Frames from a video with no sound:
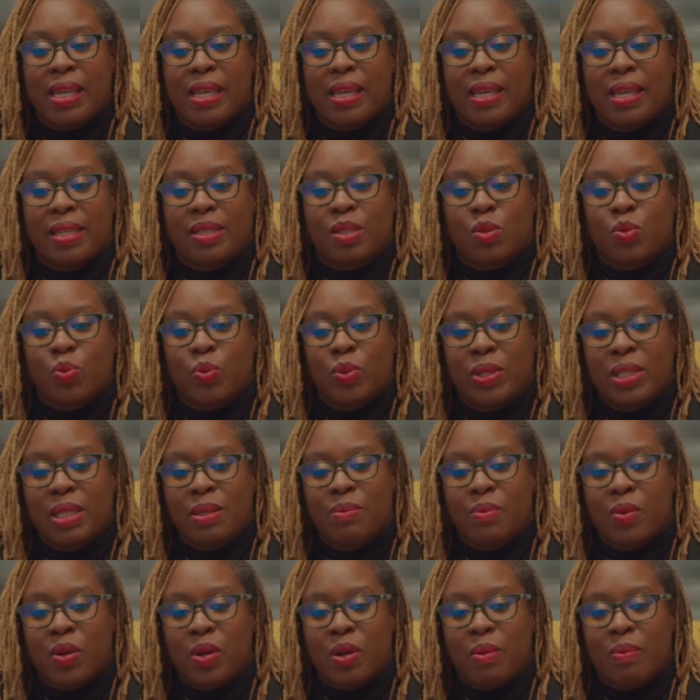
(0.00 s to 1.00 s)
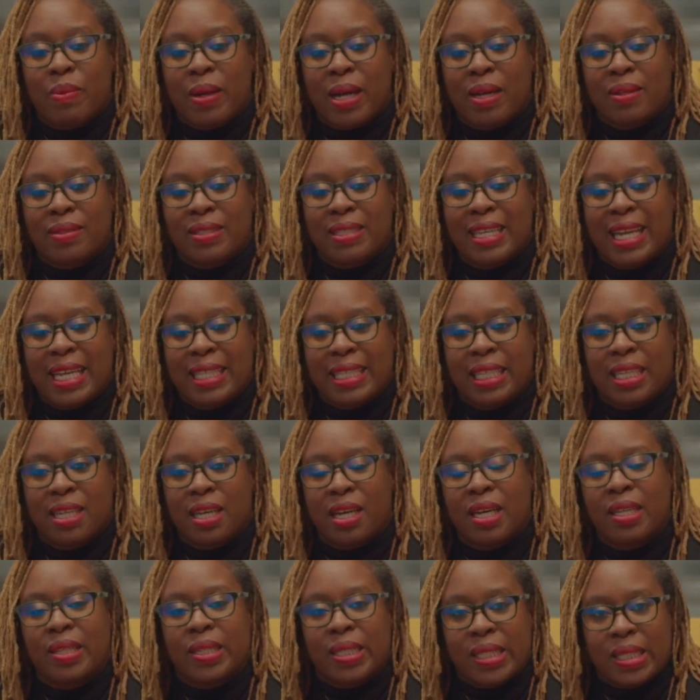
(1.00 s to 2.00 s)
it's really more about guiding
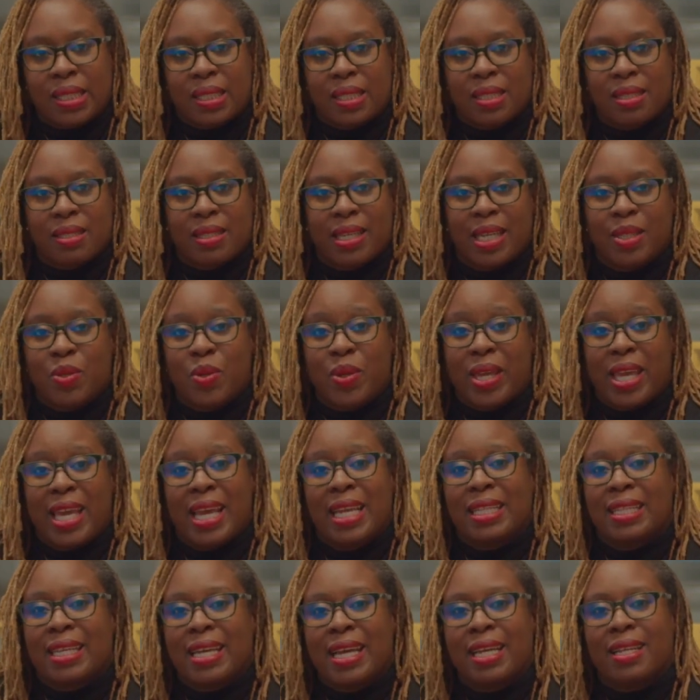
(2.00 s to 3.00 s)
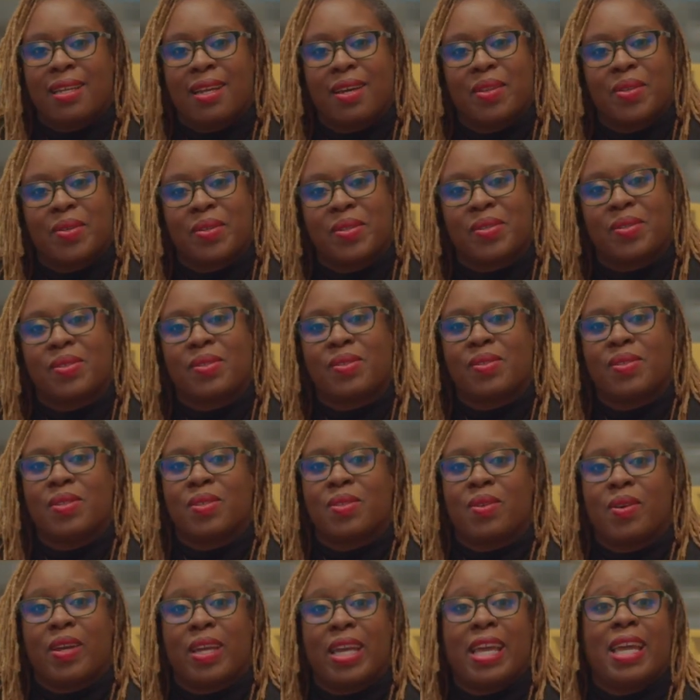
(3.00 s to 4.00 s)
others. And you can't guide others,
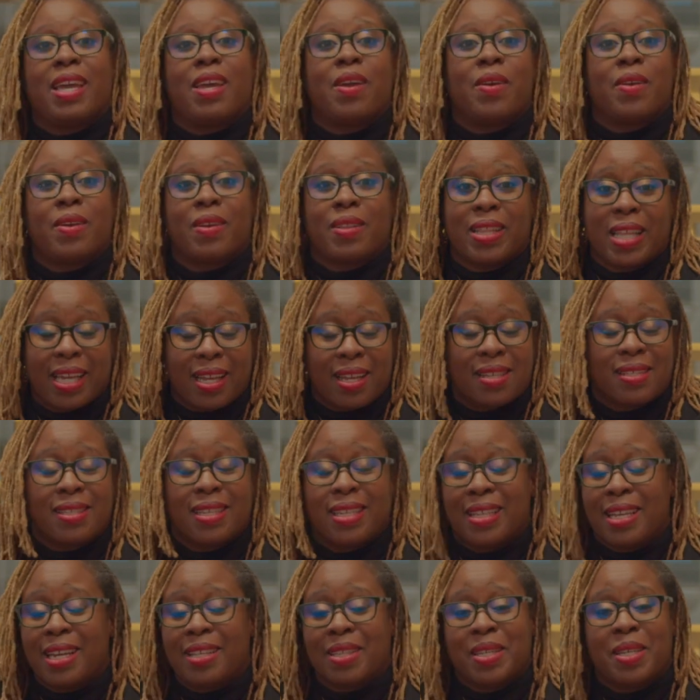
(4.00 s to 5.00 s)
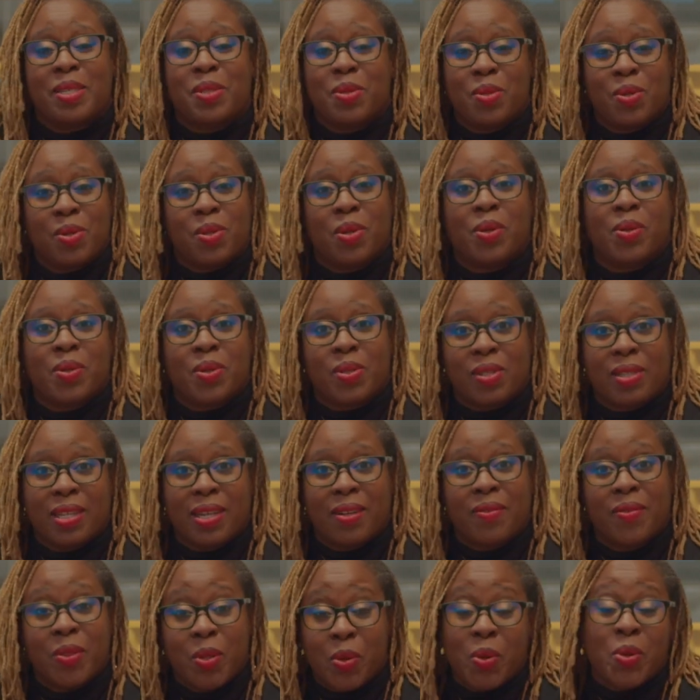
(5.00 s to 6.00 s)
like I said, unless you know
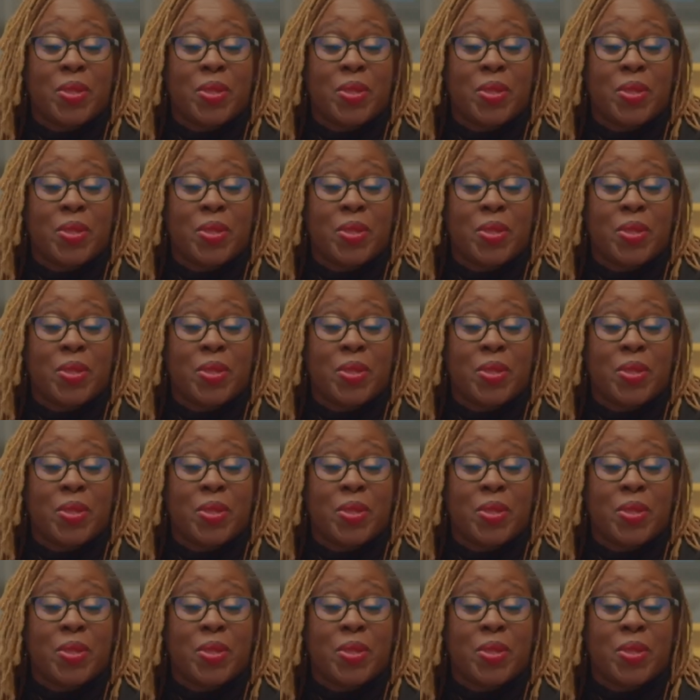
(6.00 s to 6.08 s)
yourself, know